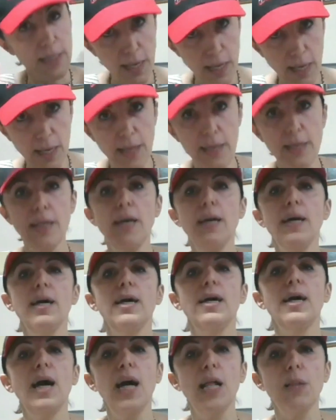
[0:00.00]
and
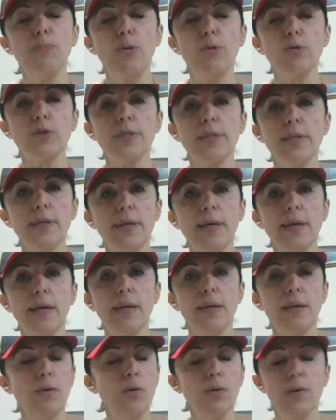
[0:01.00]
I'll post it
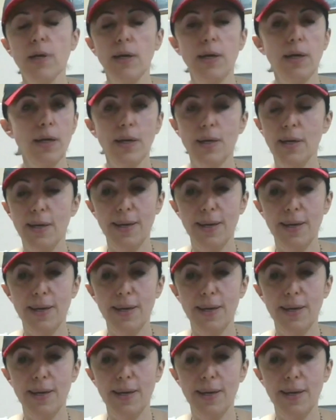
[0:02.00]
again. Okay.